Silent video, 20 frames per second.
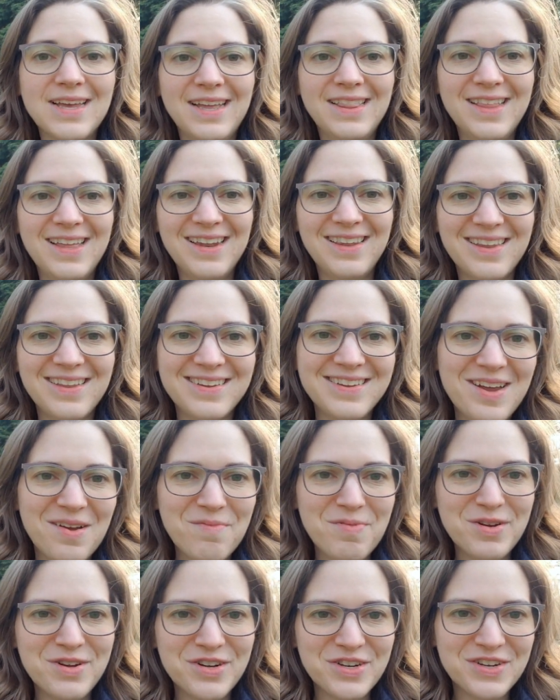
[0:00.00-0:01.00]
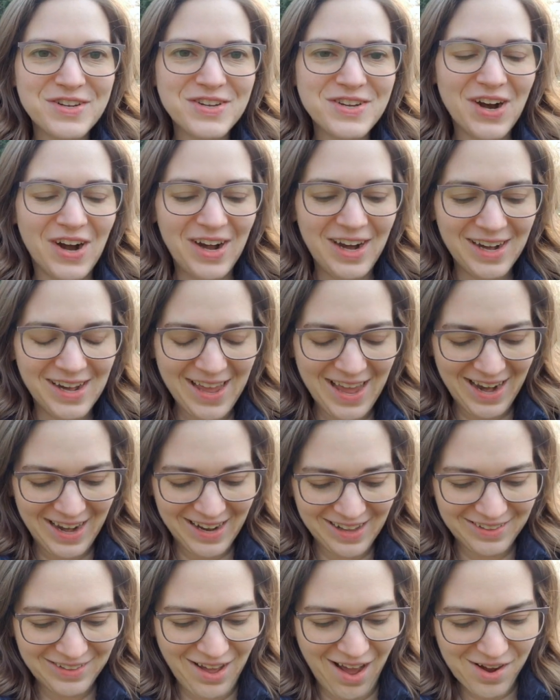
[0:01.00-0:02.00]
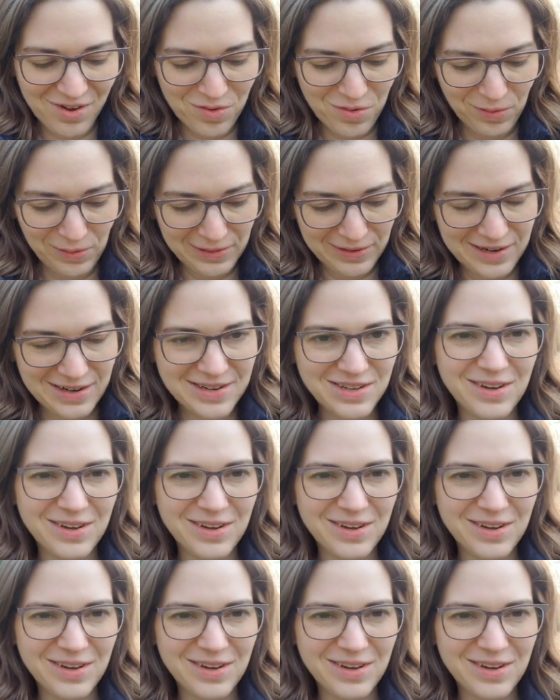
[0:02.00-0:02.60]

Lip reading: and then the temperature started getting a lot colder.